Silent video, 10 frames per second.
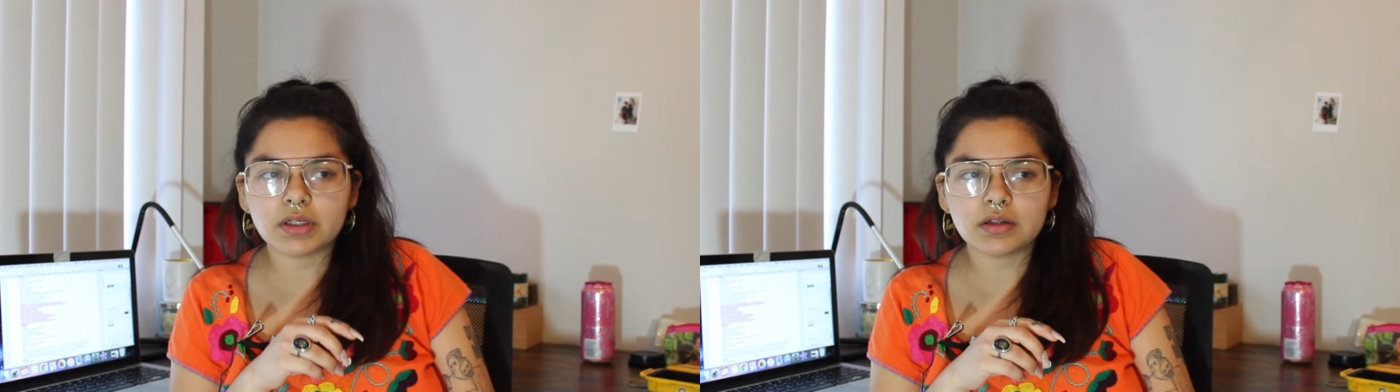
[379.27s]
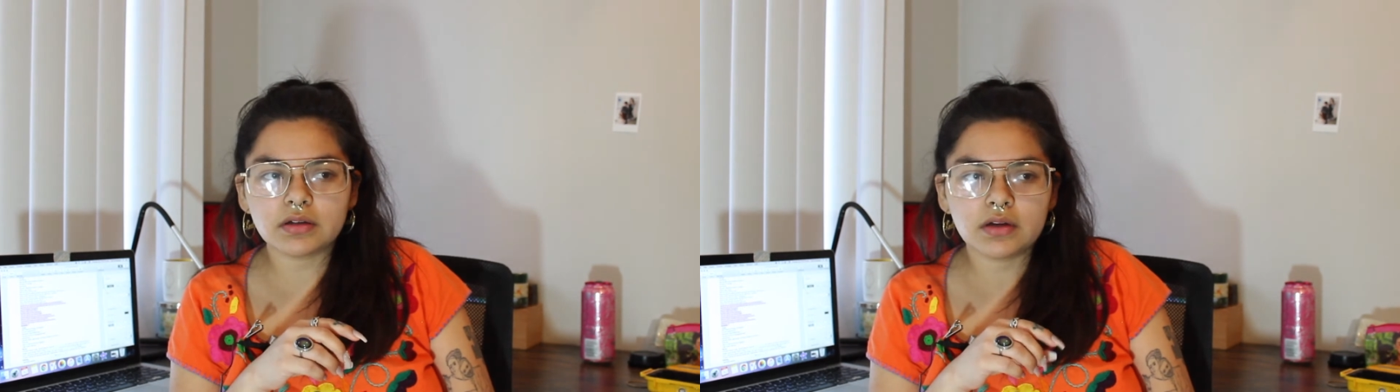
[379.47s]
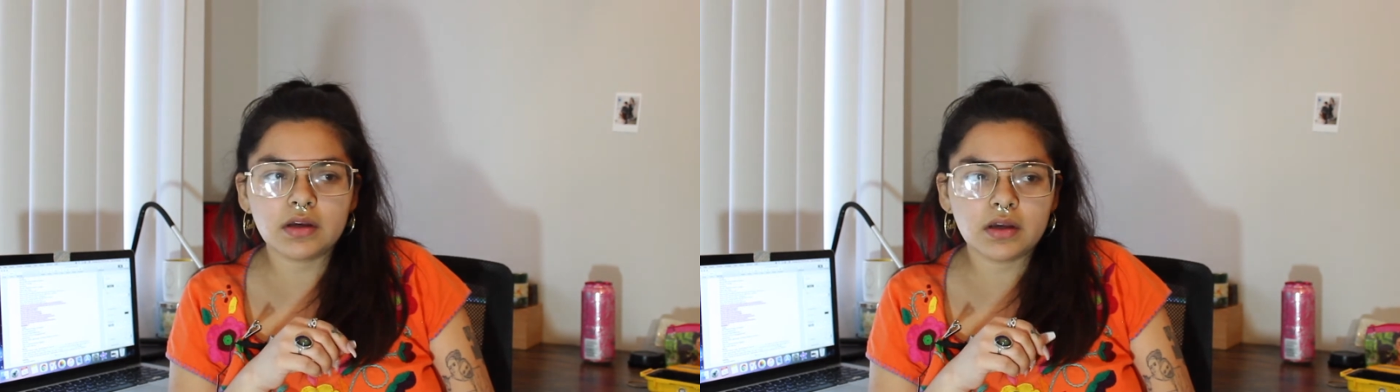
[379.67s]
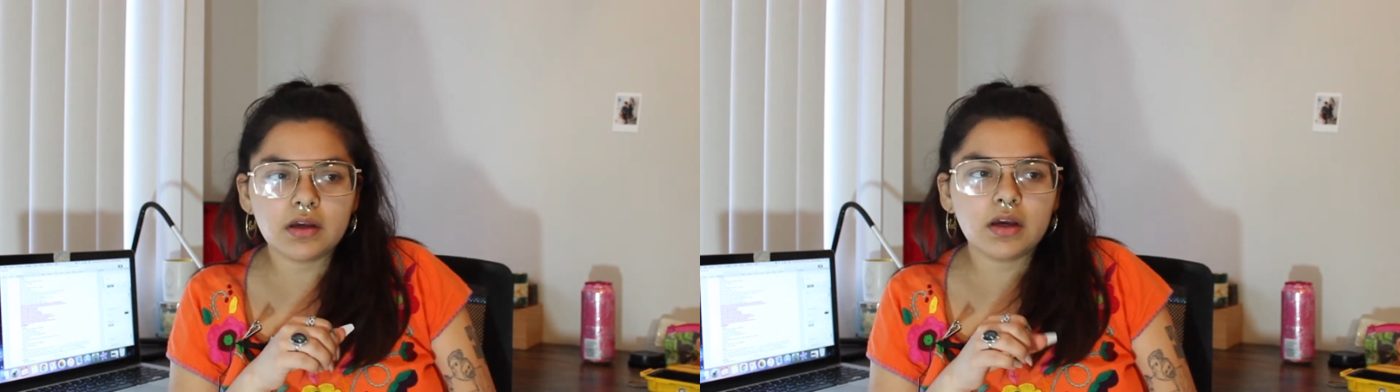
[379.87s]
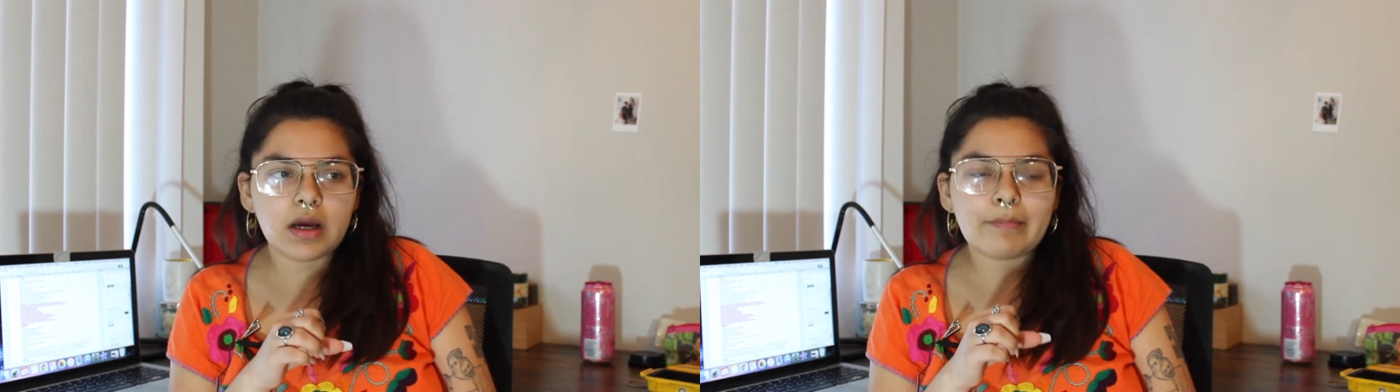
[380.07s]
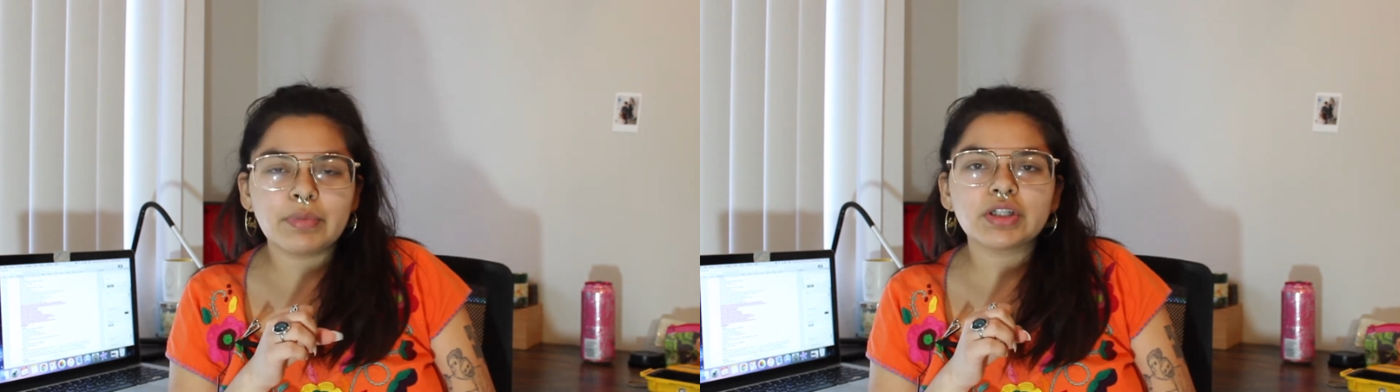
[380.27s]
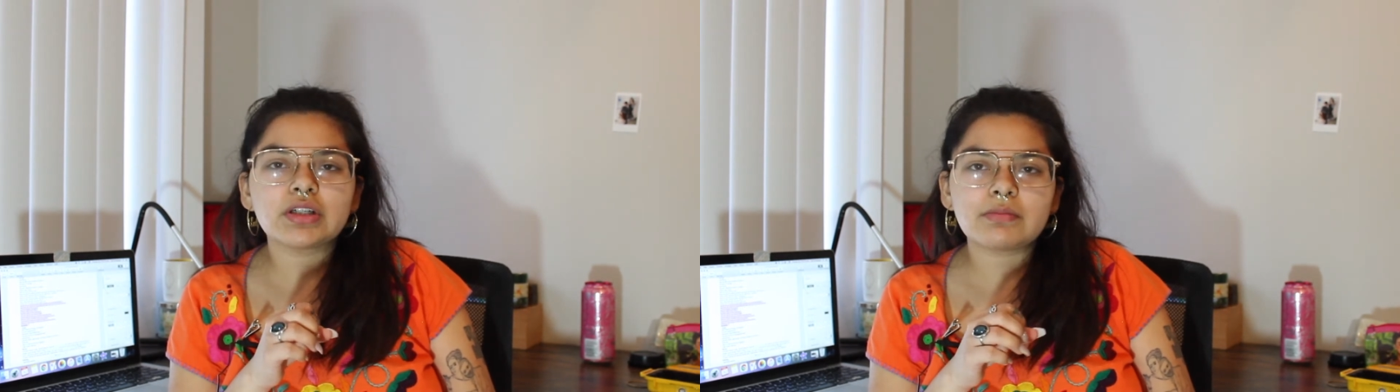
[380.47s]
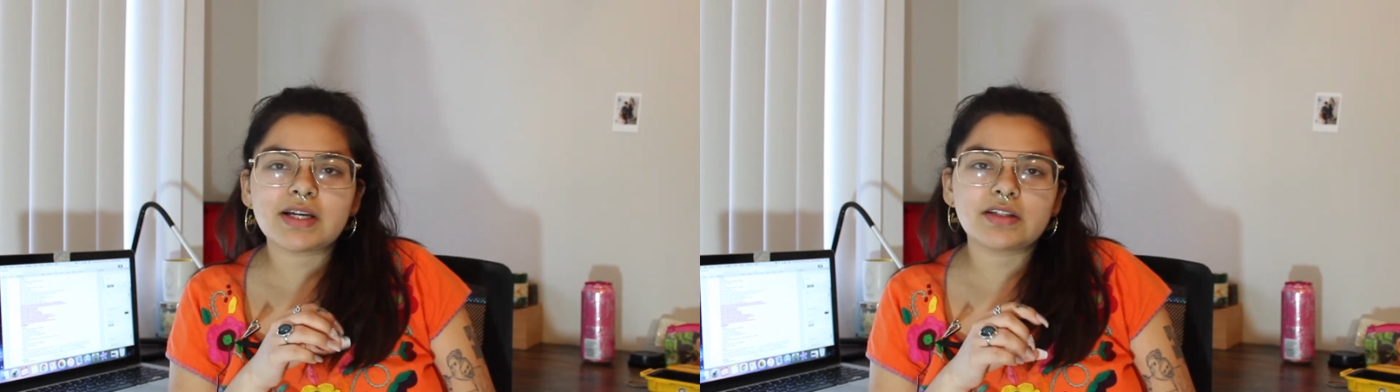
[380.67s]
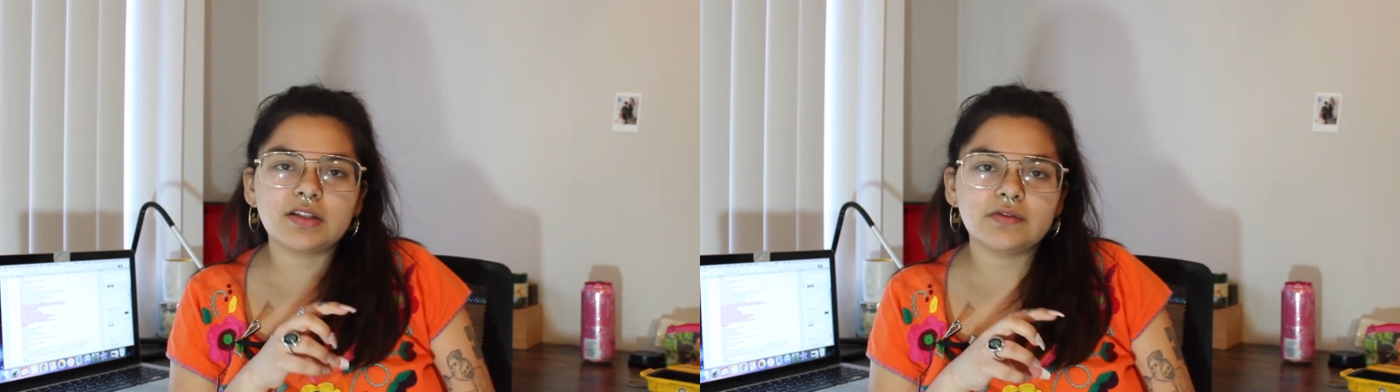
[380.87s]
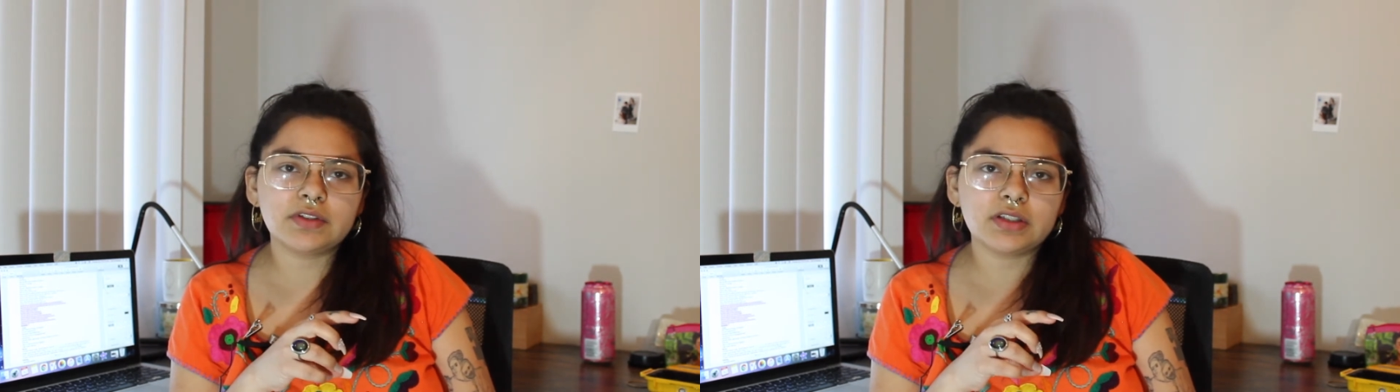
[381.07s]
But I'm pushing
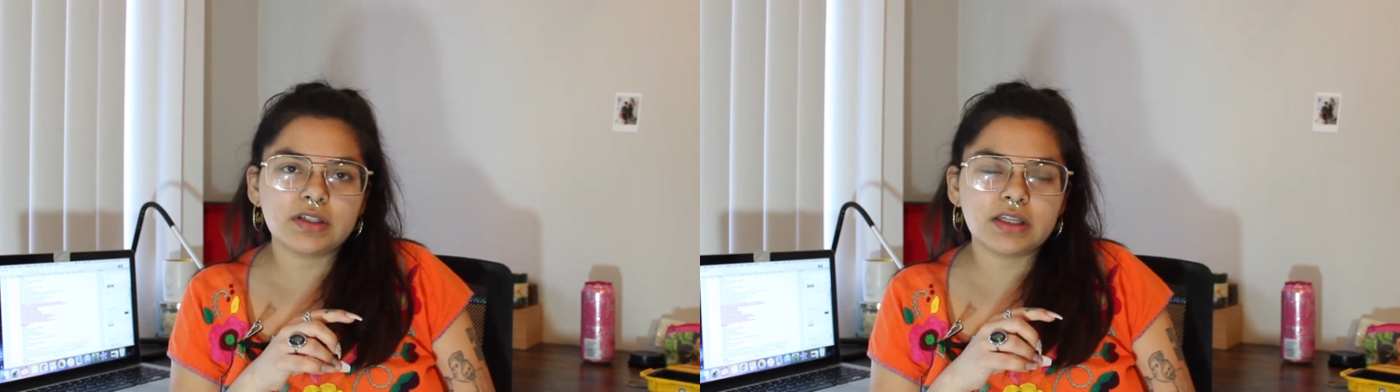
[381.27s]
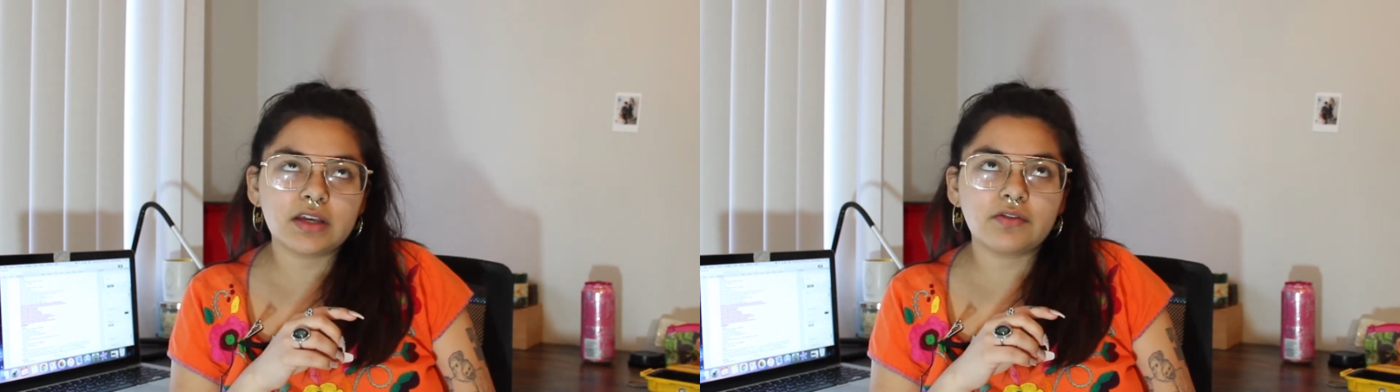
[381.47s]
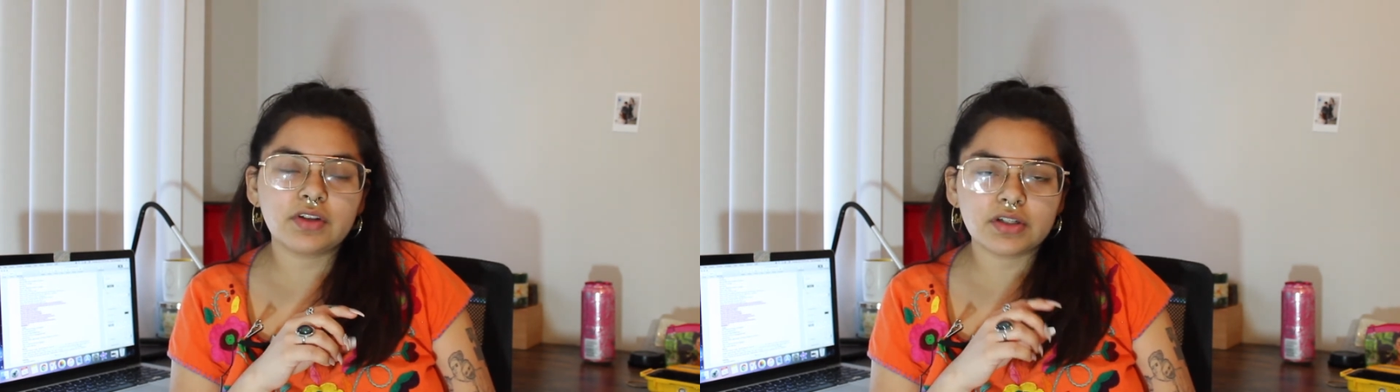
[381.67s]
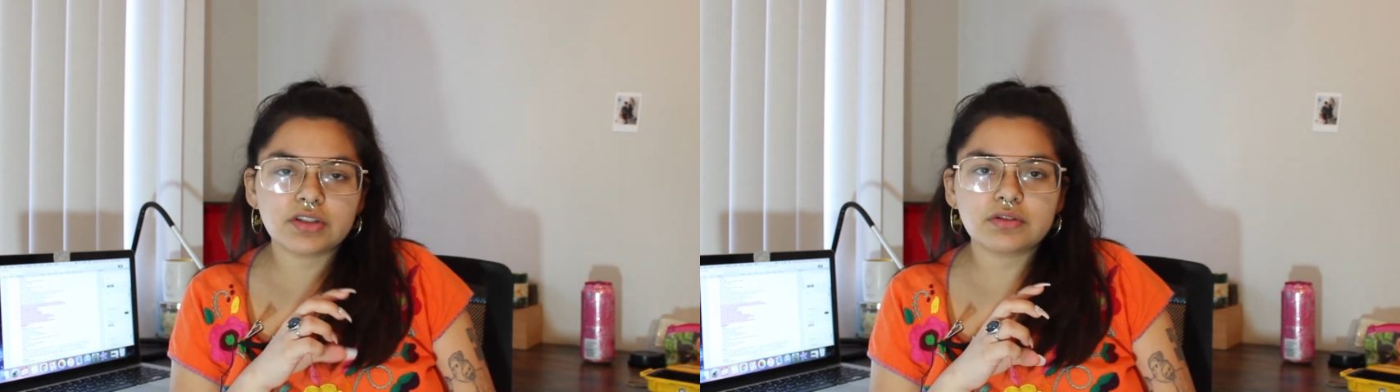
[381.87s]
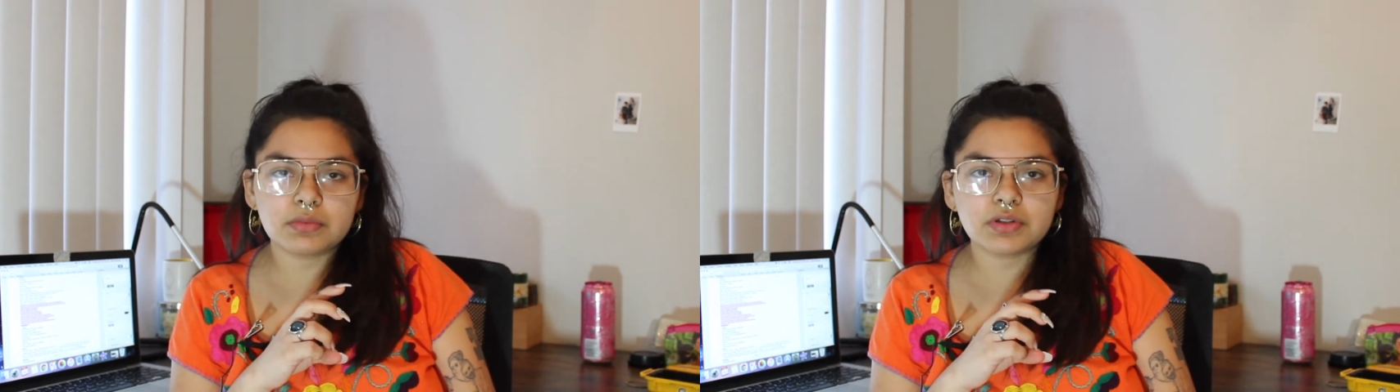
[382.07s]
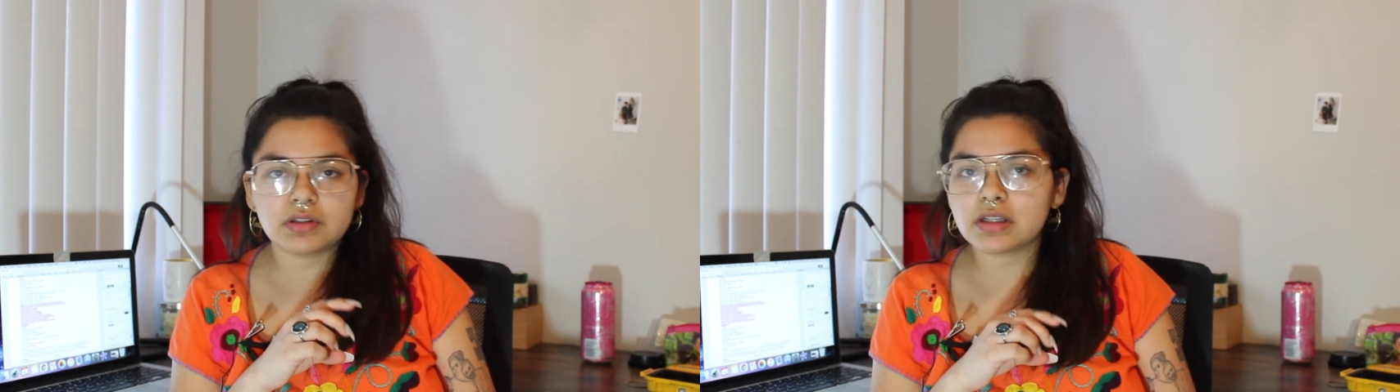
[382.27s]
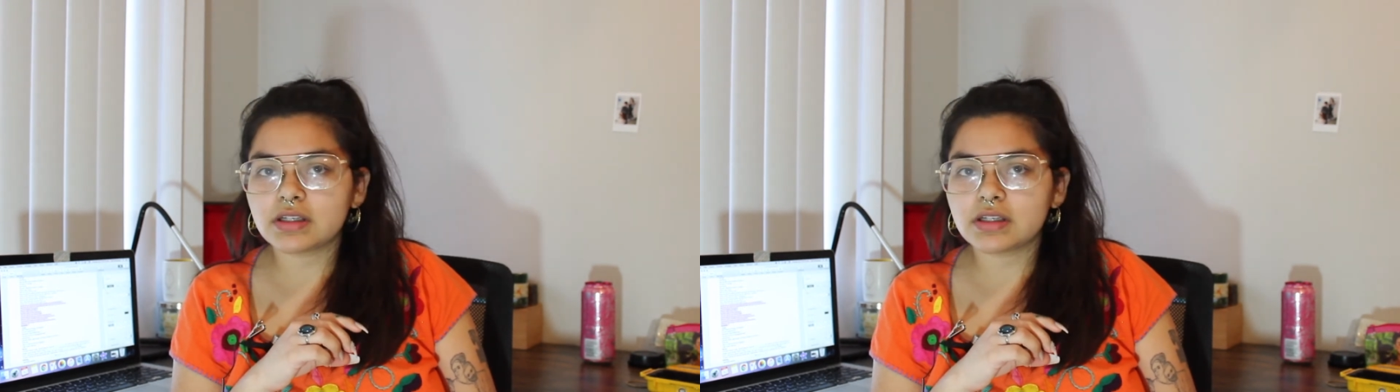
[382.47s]
myself to, I think, finish most of the